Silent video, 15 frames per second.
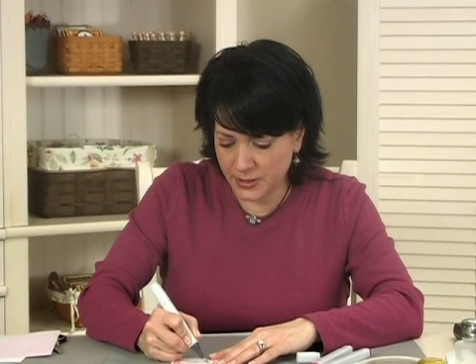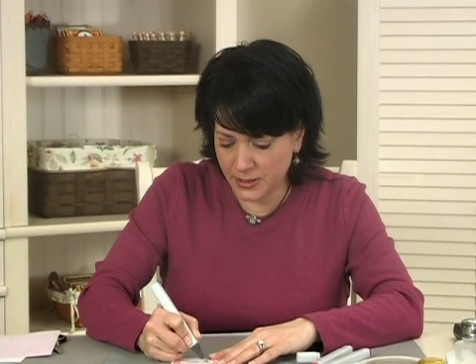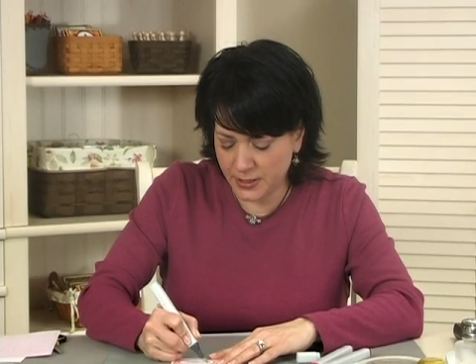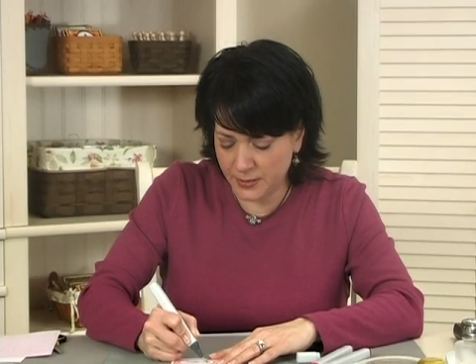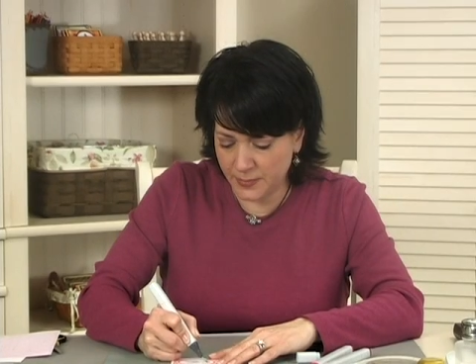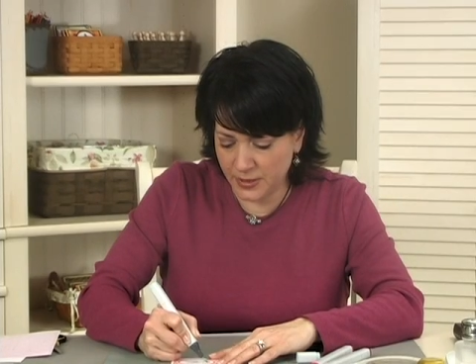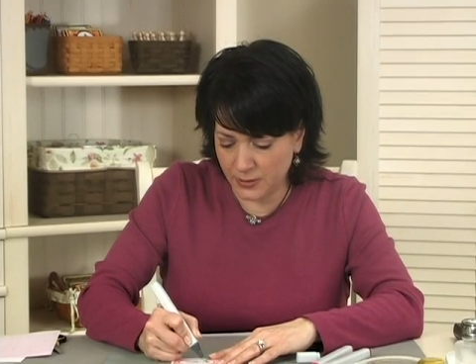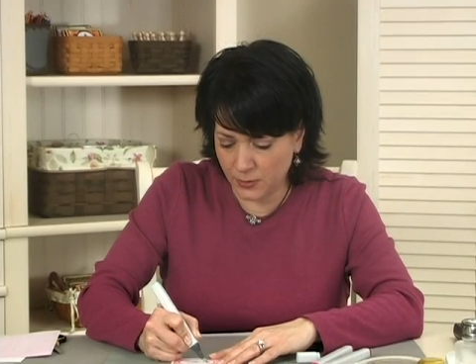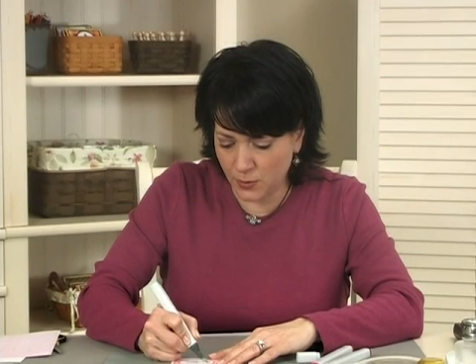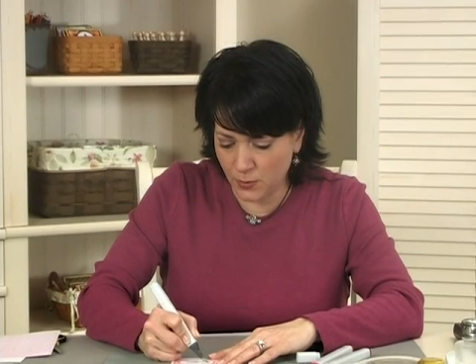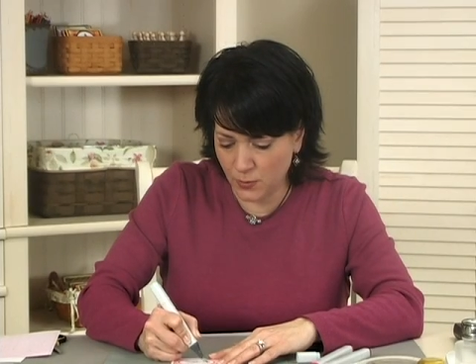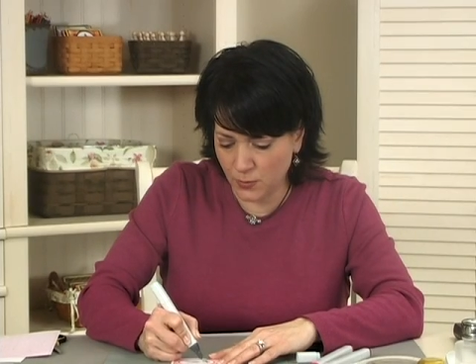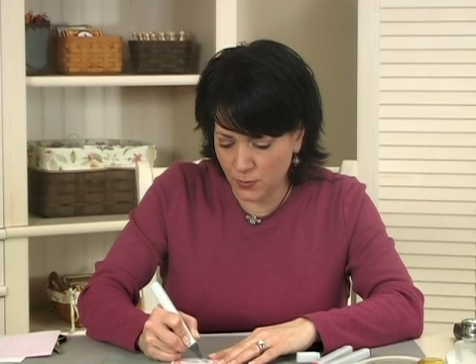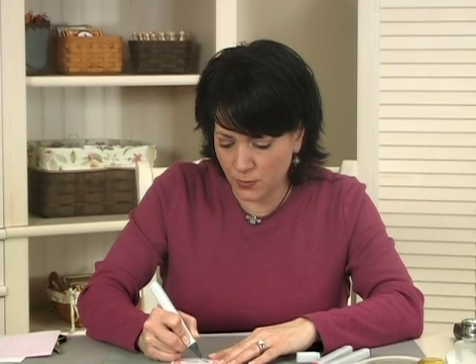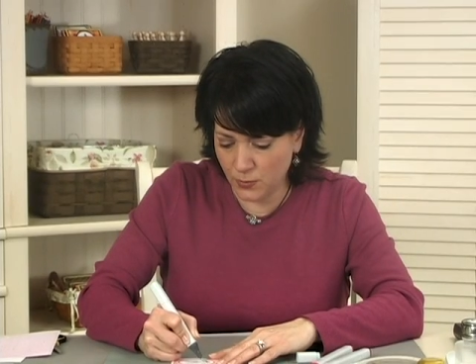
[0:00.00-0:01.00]
kind of make the
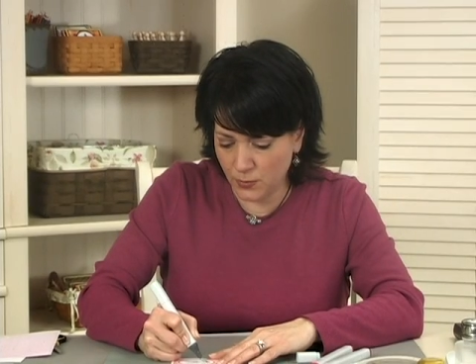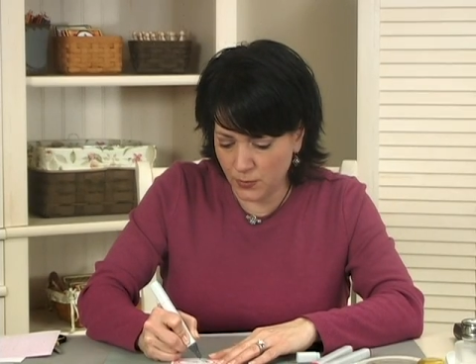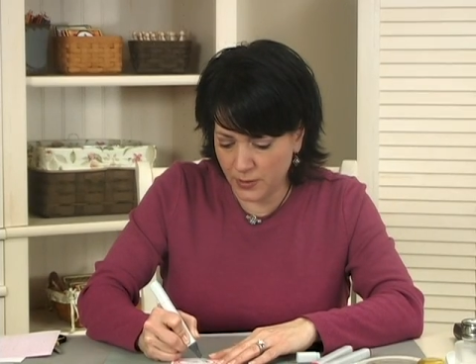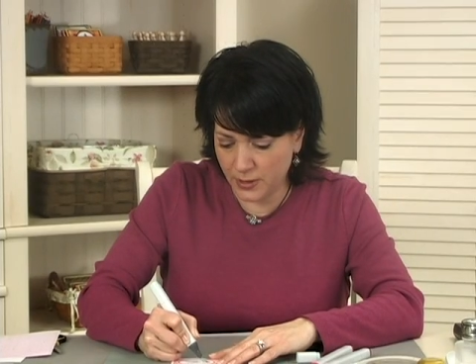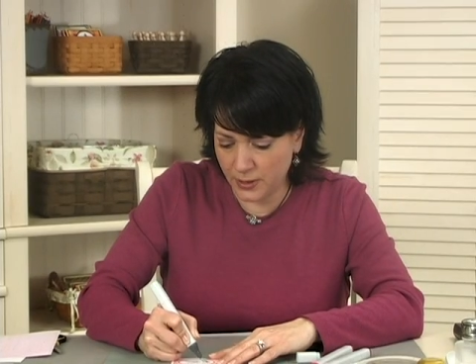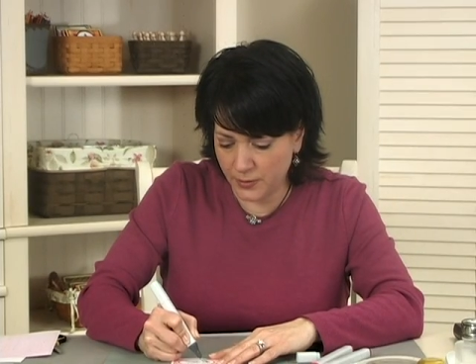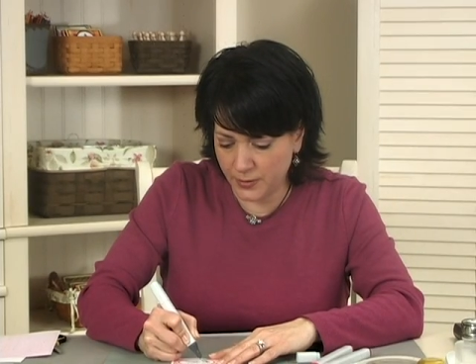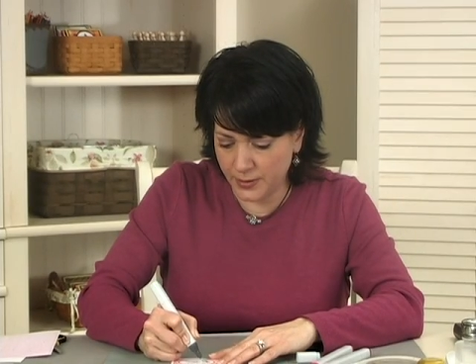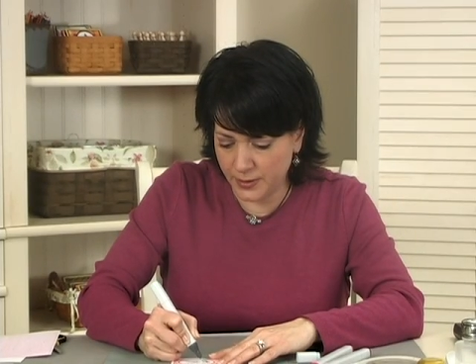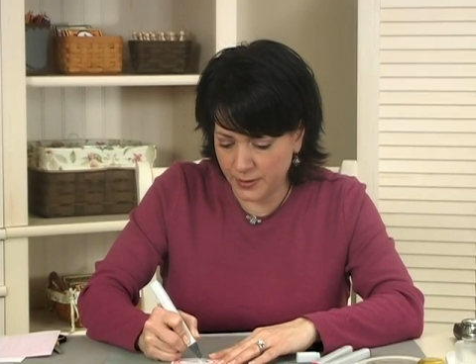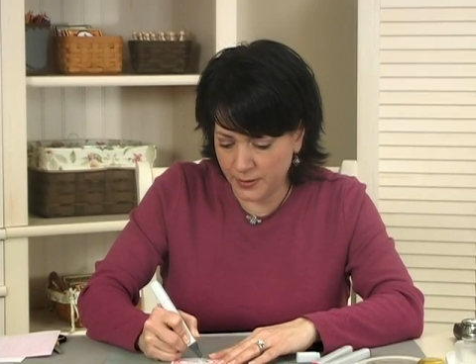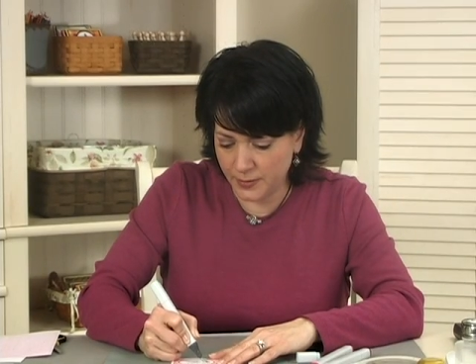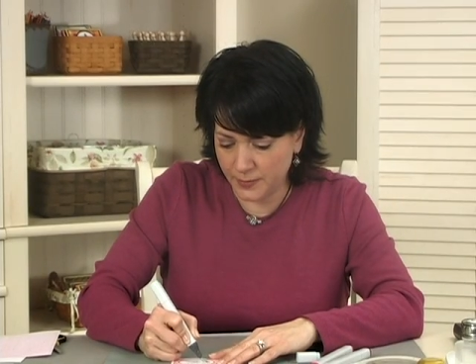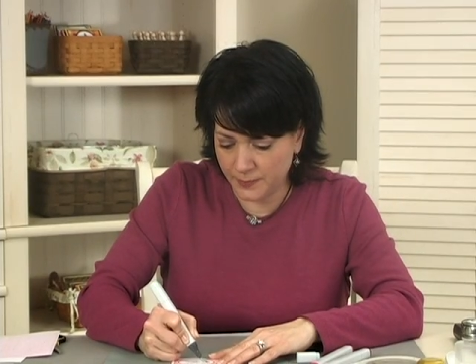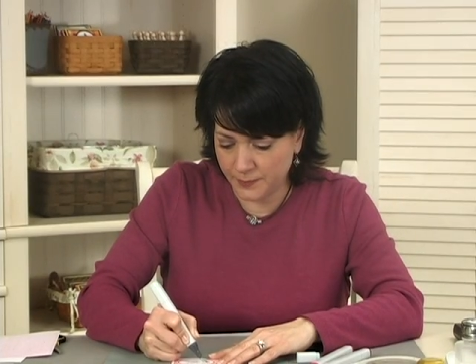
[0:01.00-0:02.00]
whole
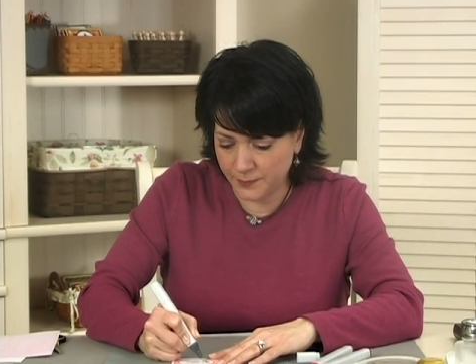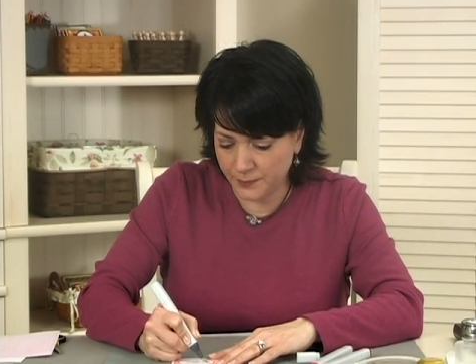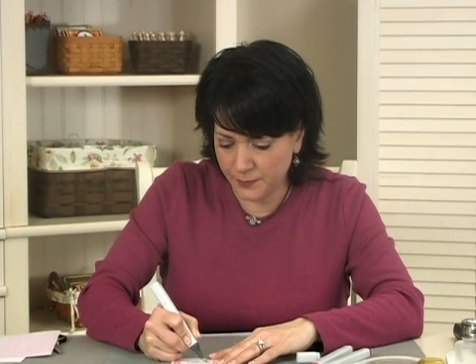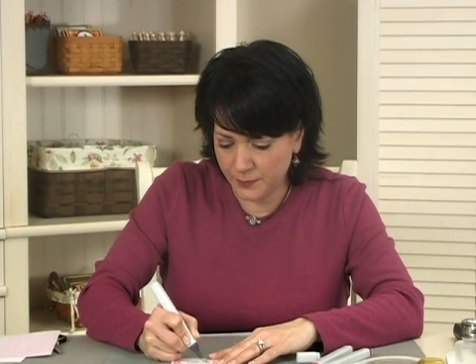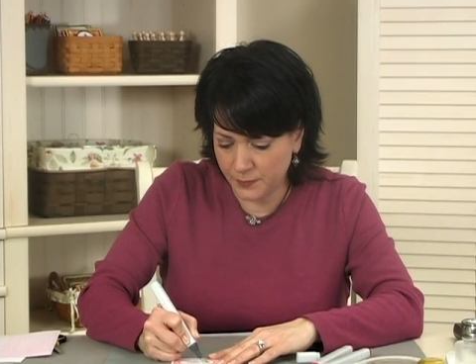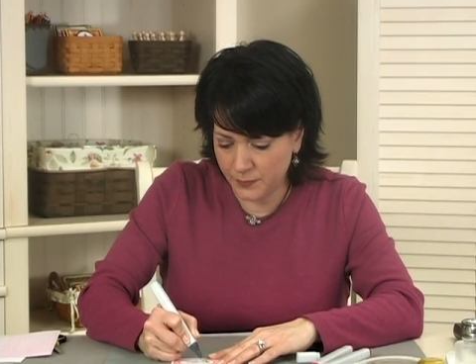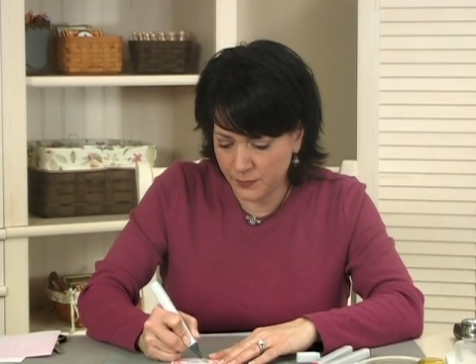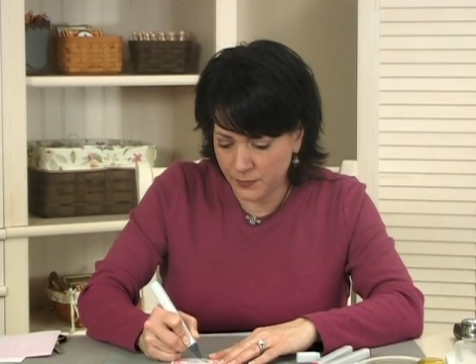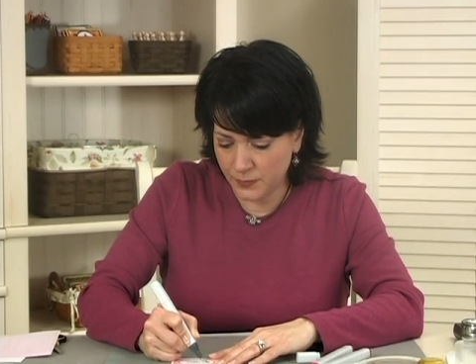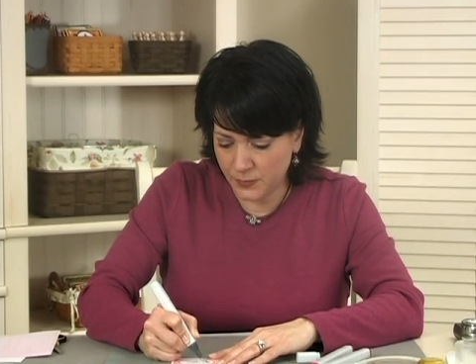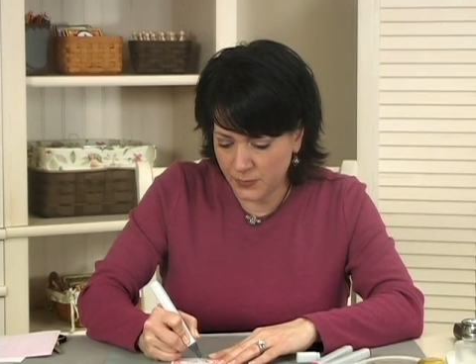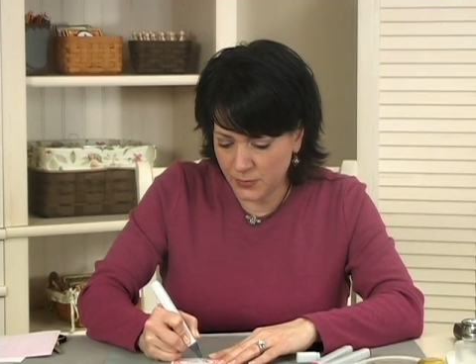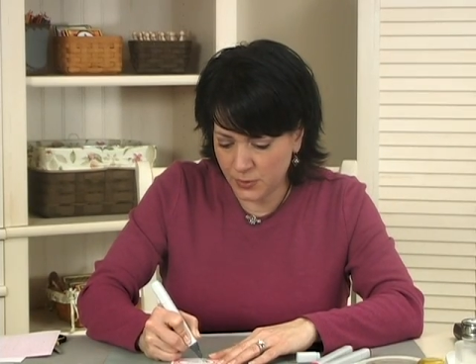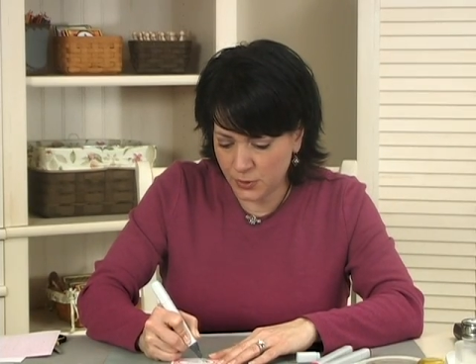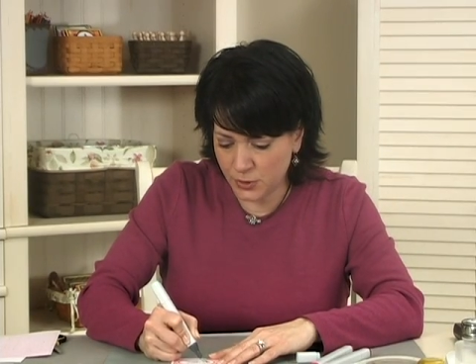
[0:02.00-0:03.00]
area
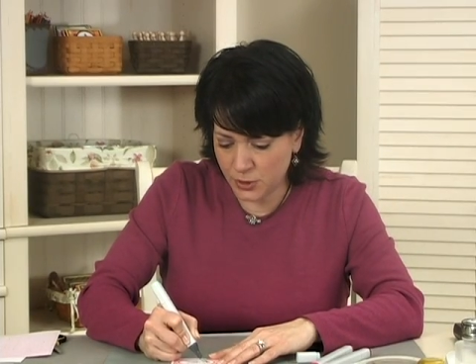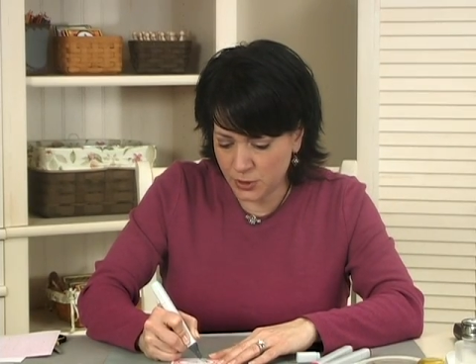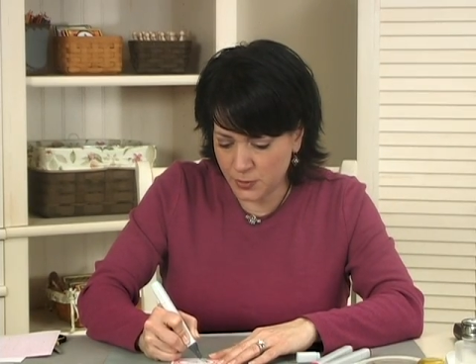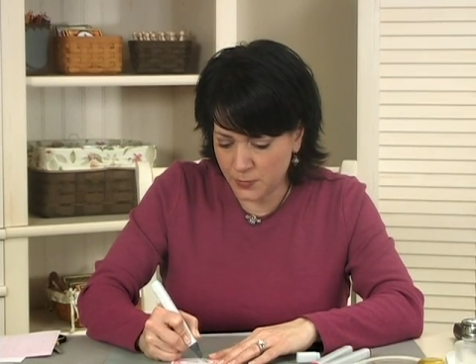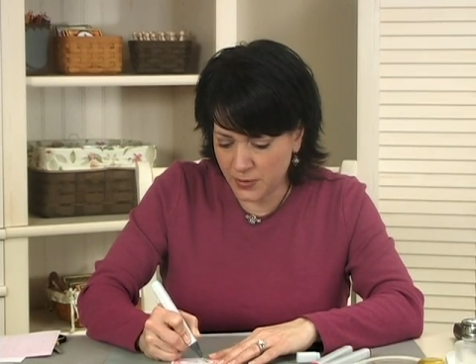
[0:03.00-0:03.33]
just